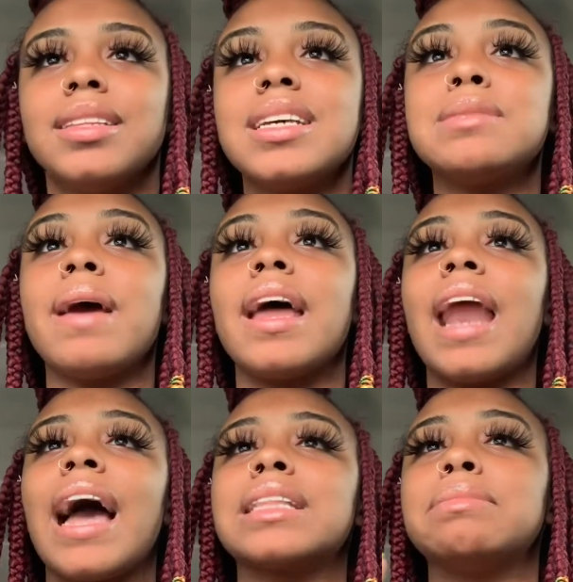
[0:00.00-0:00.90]
This man
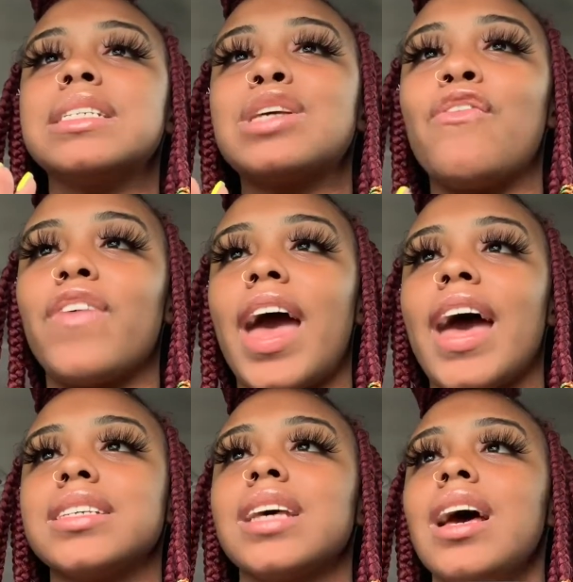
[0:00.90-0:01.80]
knocked me so
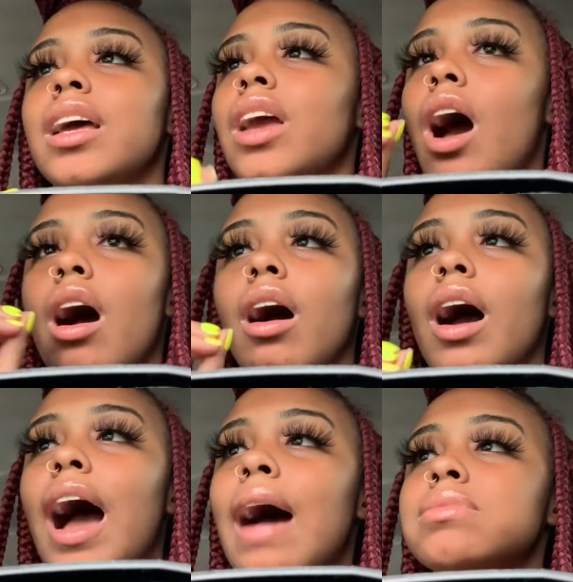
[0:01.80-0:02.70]
fast. Y'all,
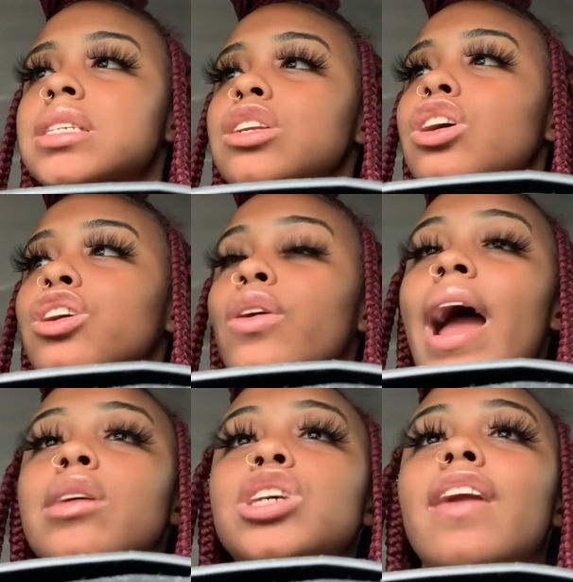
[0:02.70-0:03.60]
I'm sitting on the
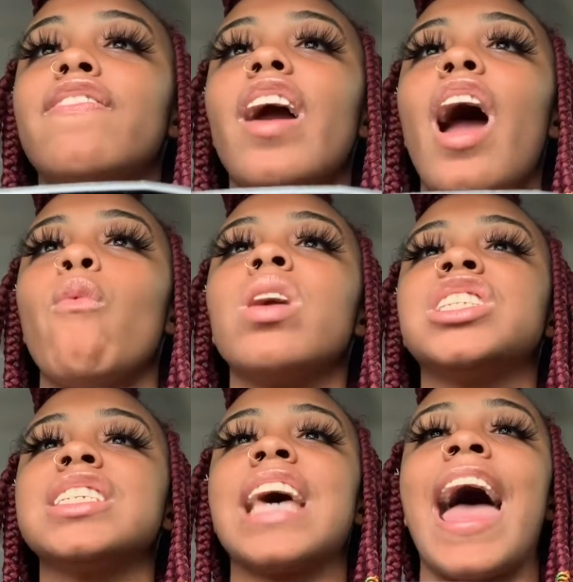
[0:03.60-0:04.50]
ground trying to figure out what just